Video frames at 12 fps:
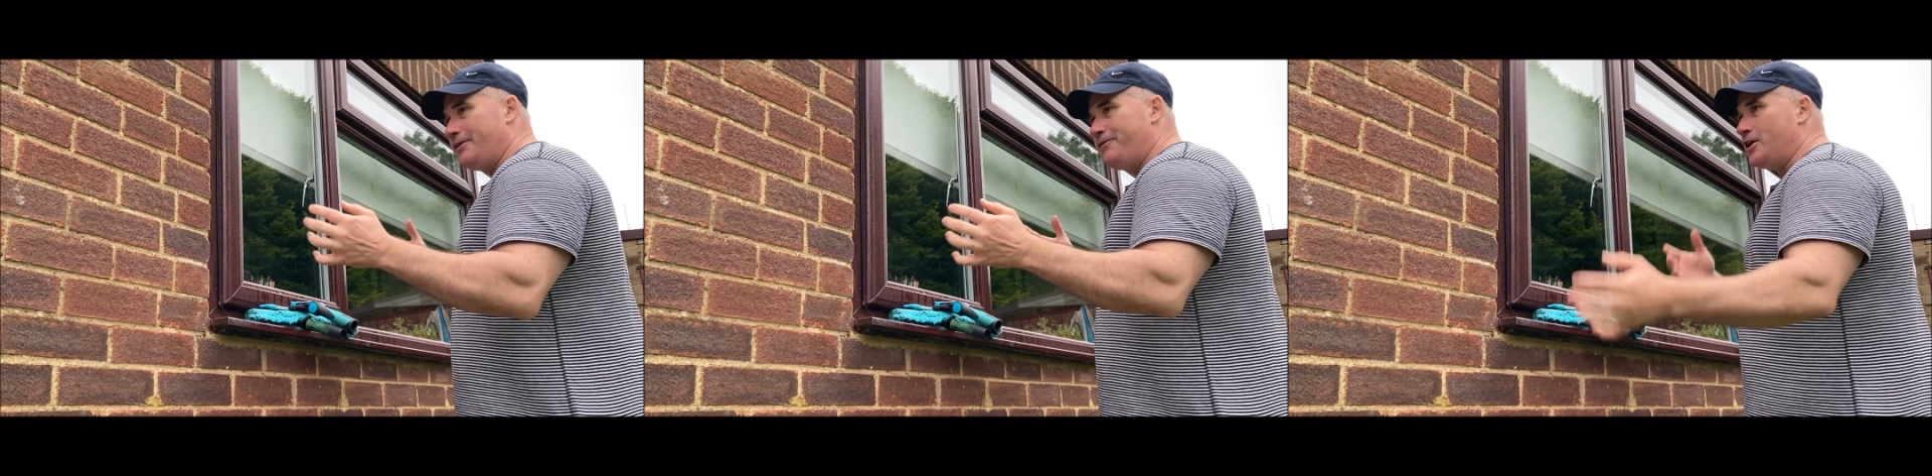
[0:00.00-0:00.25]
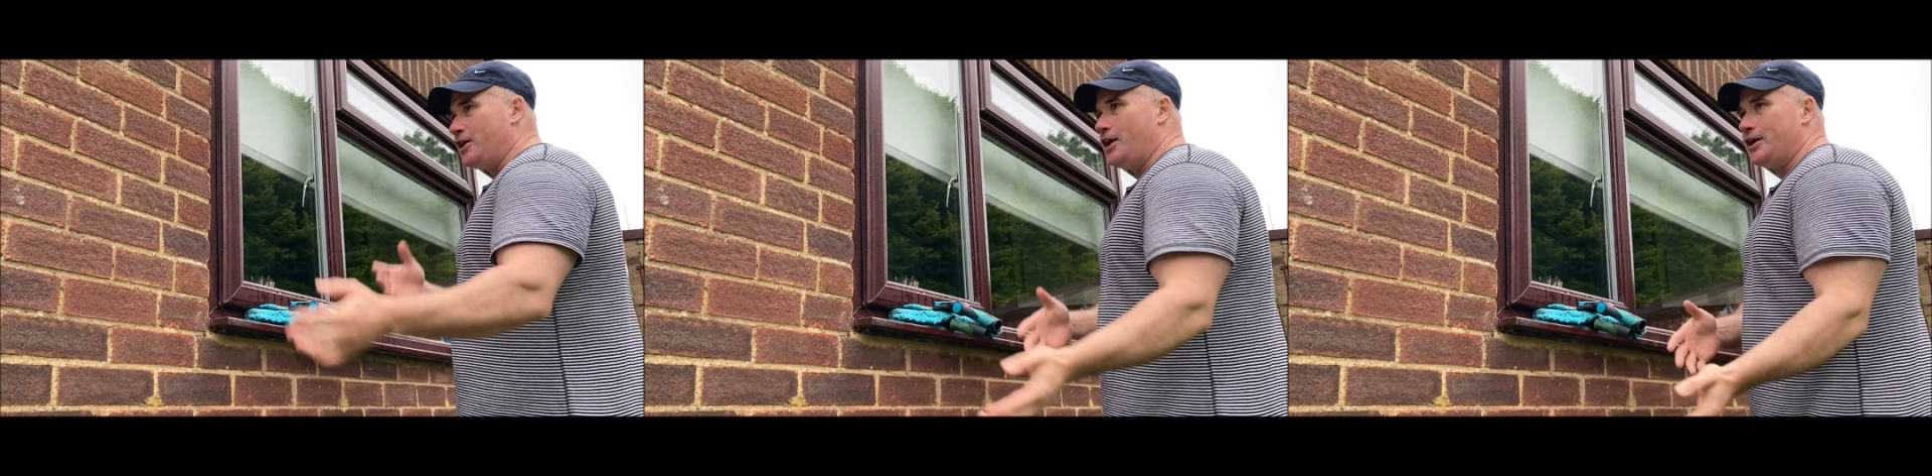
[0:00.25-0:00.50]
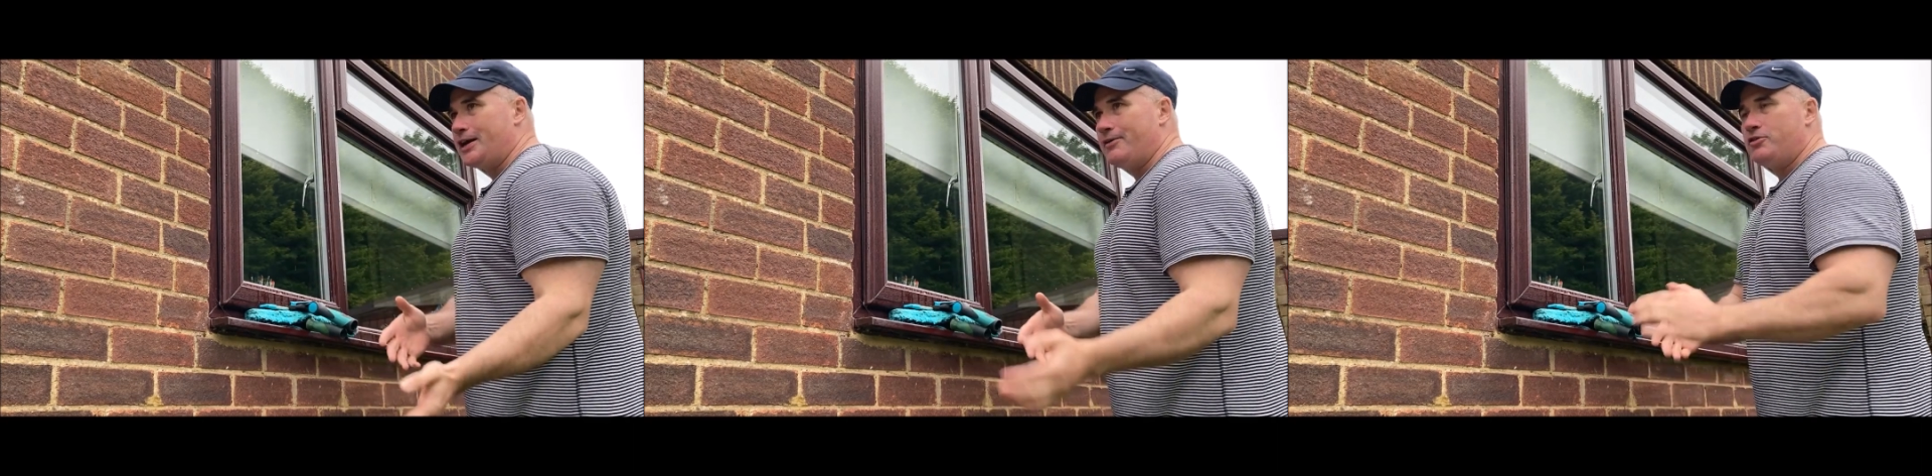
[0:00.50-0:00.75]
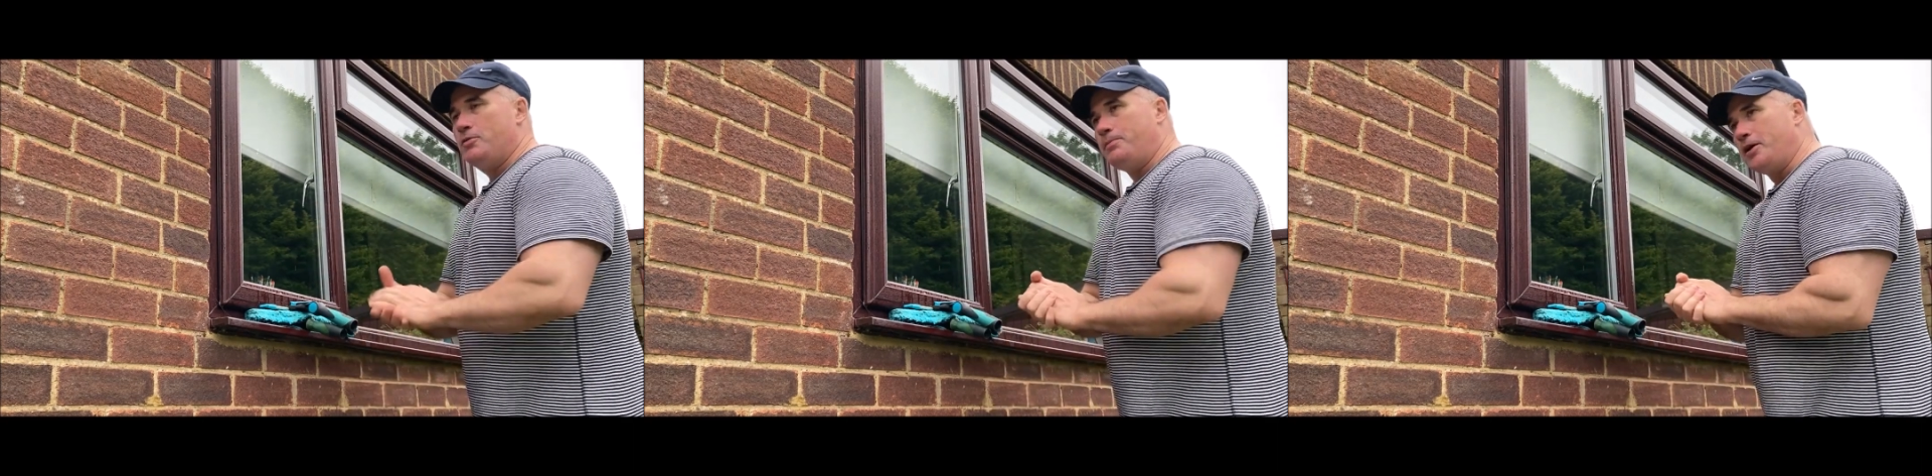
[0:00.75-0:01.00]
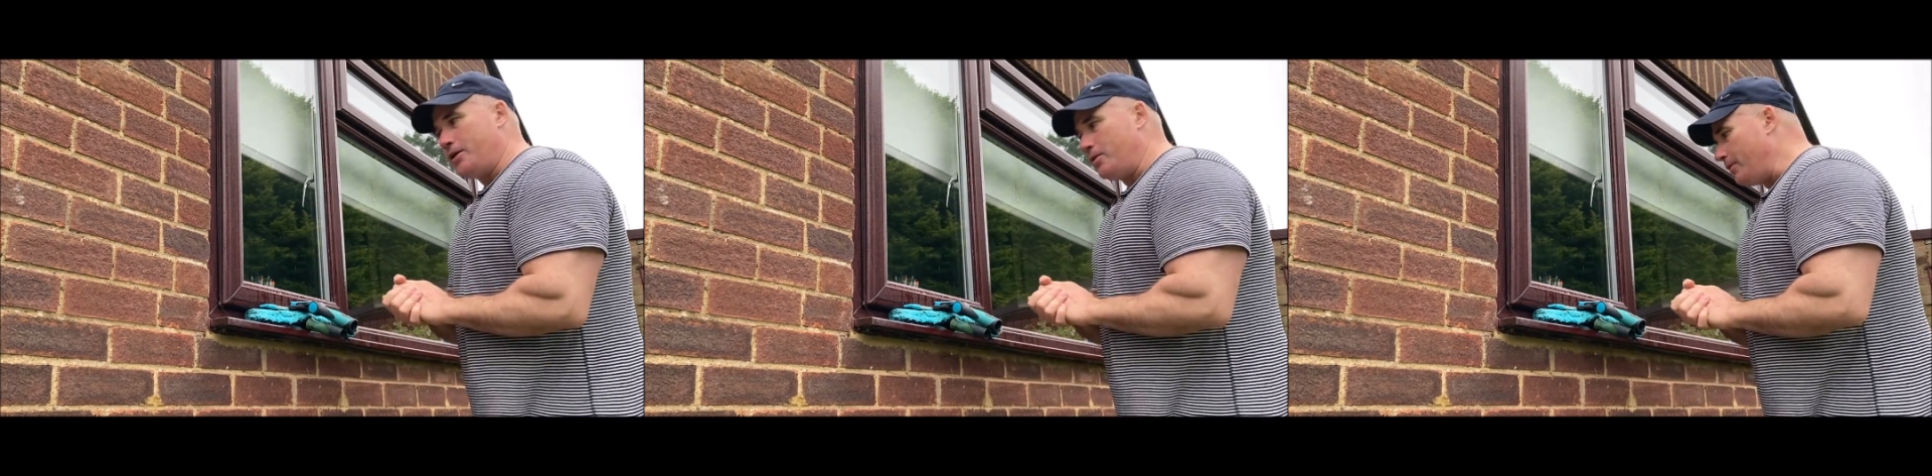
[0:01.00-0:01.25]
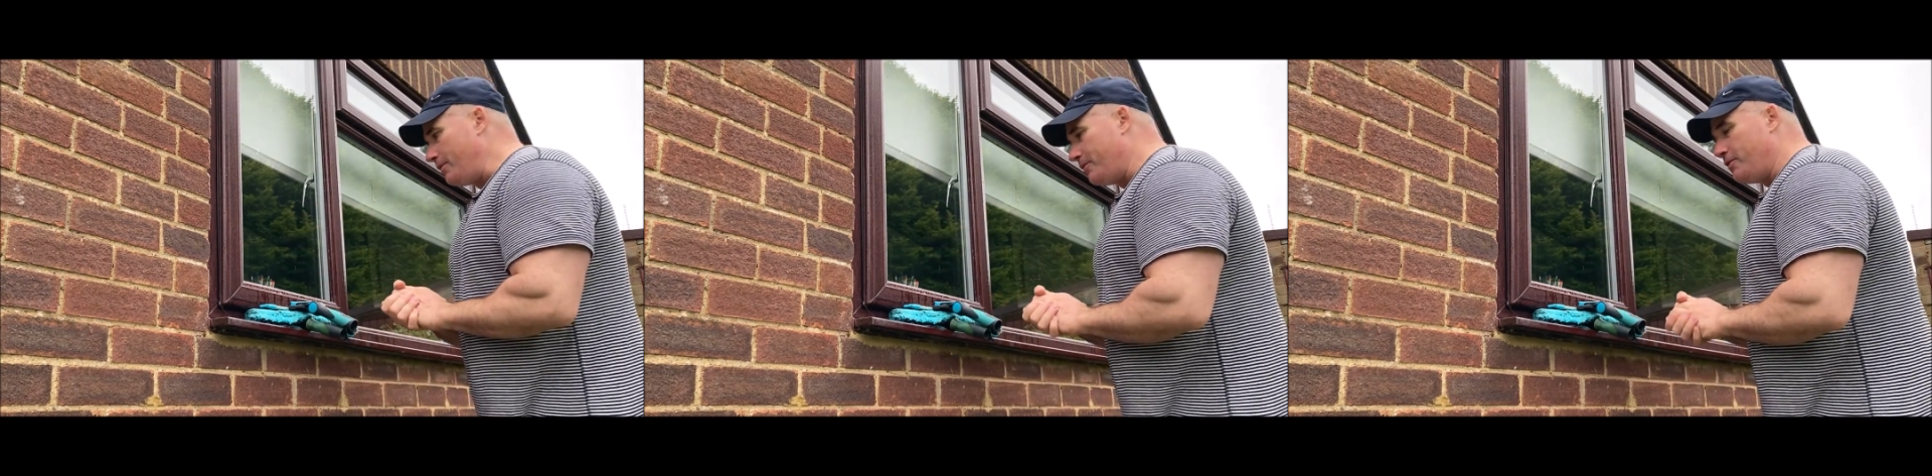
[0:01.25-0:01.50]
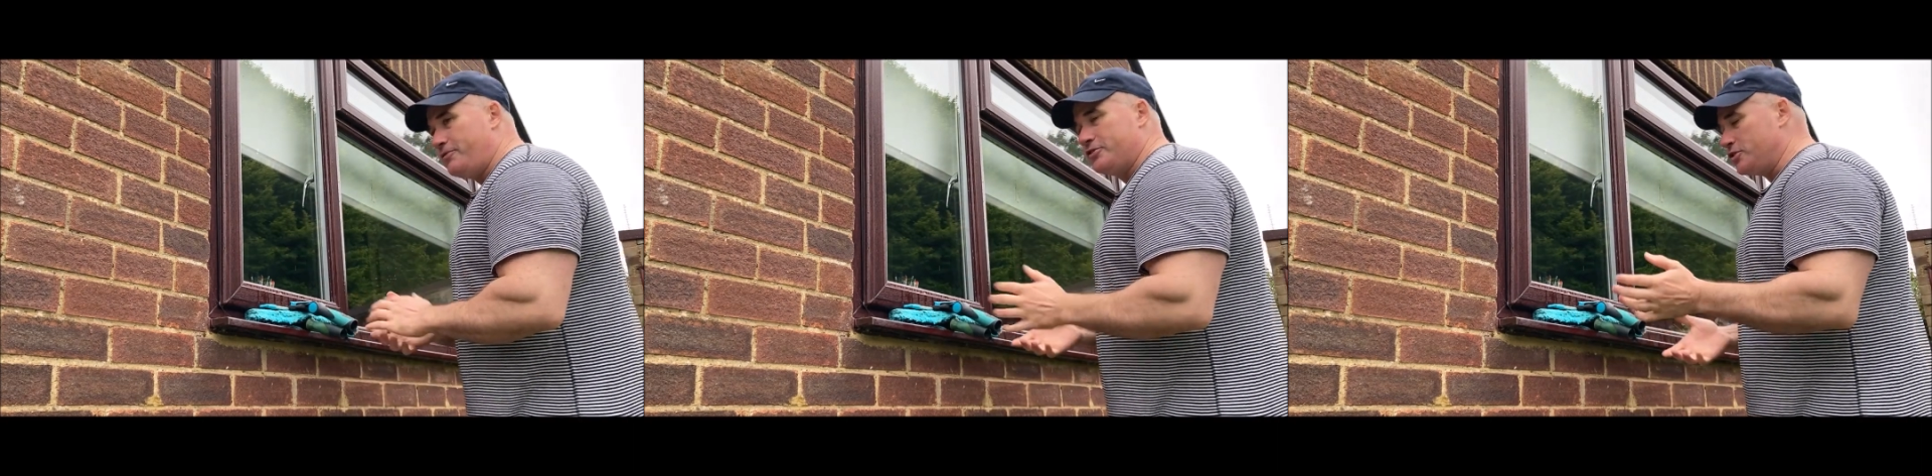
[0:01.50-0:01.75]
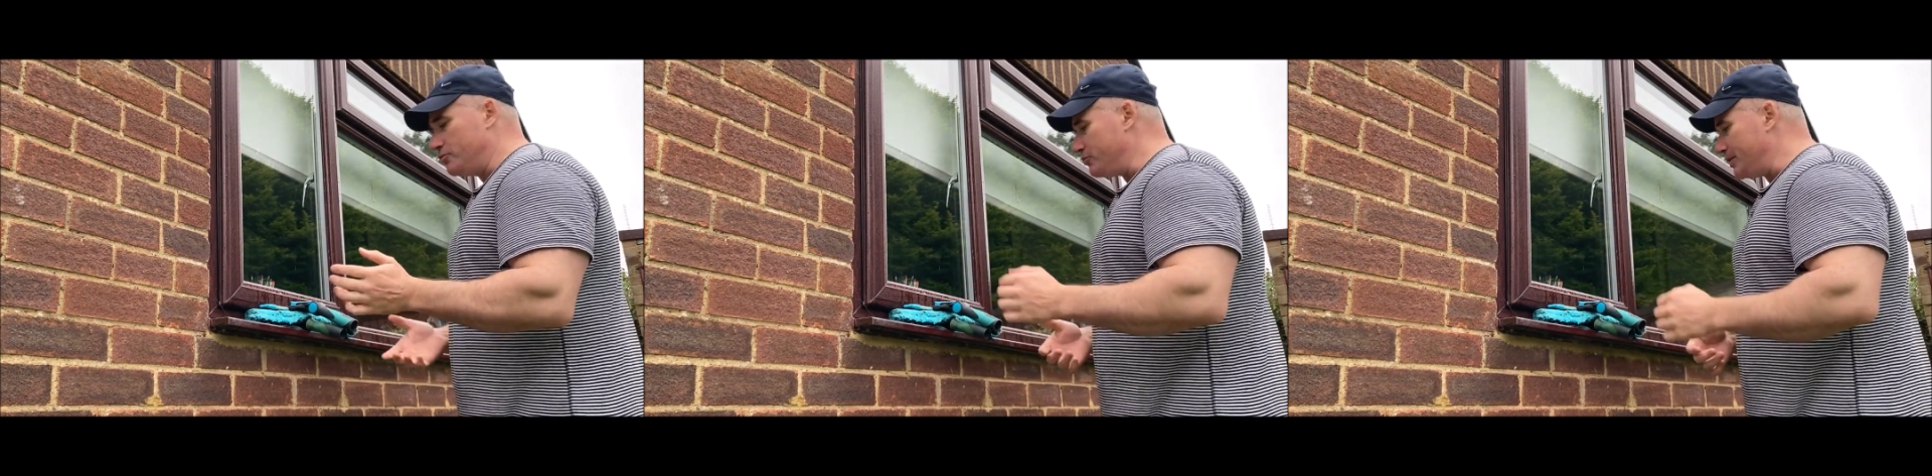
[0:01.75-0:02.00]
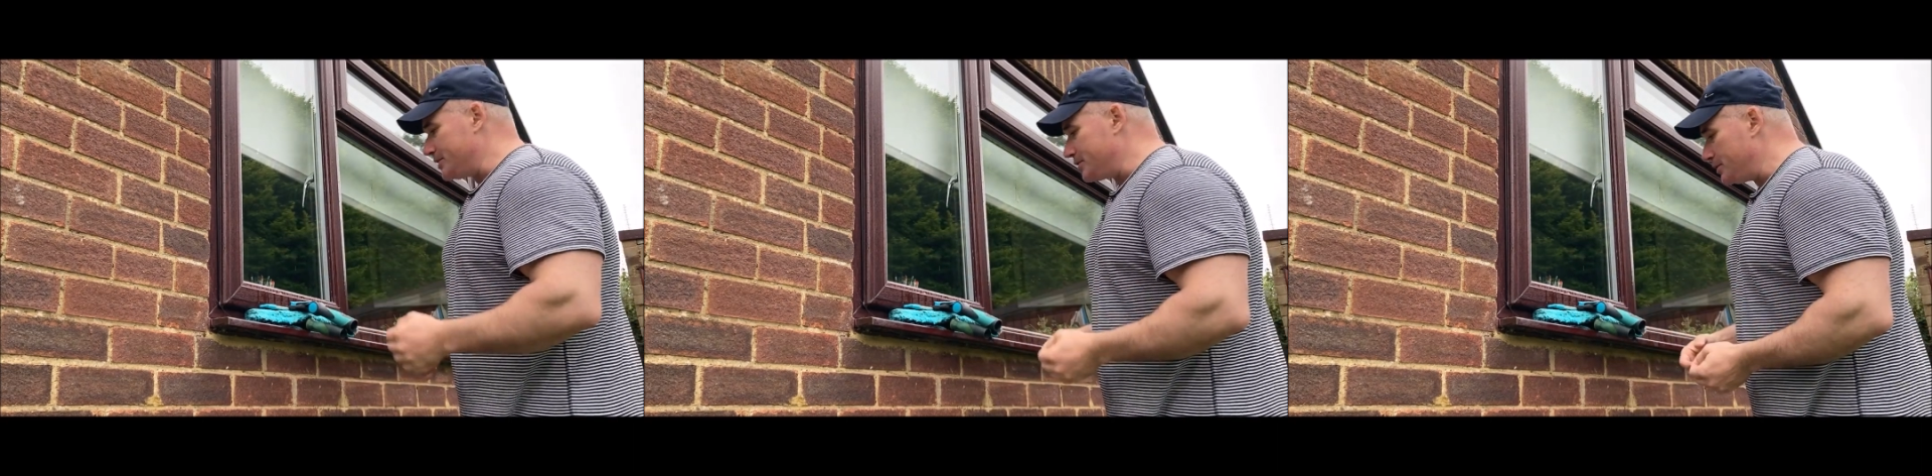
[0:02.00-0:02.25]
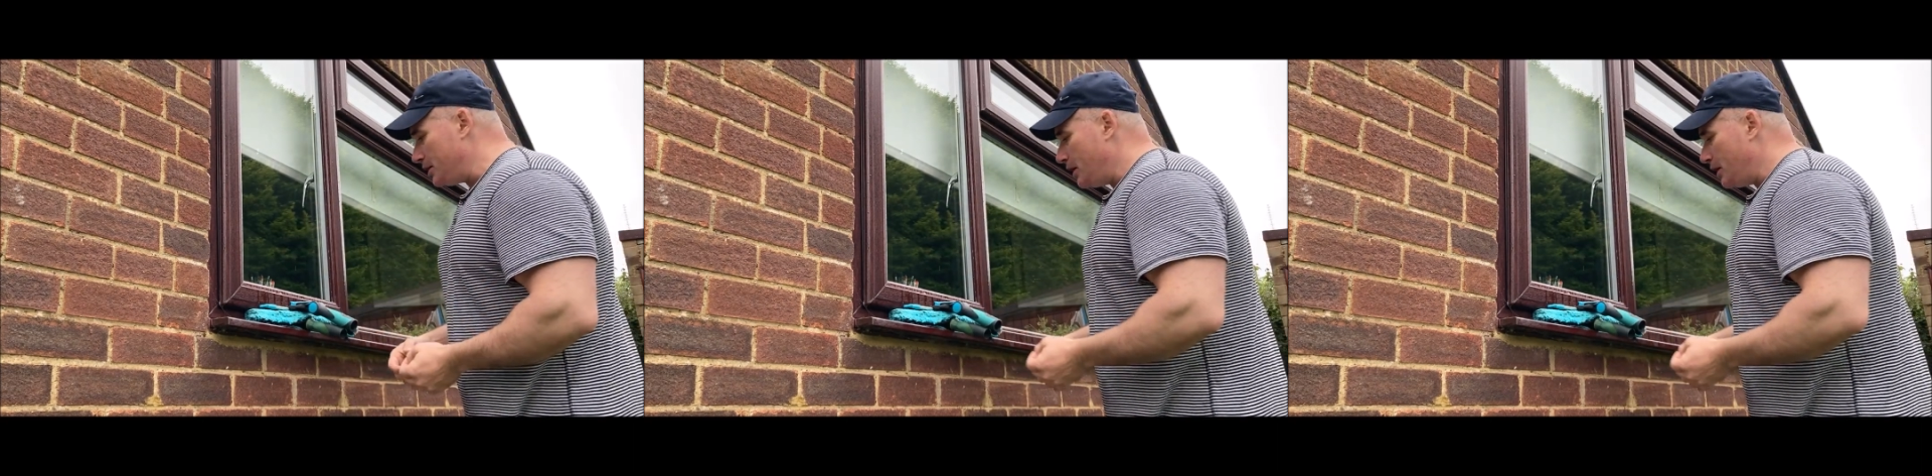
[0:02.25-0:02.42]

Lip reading: if you can't carry your bucket with you for some reason,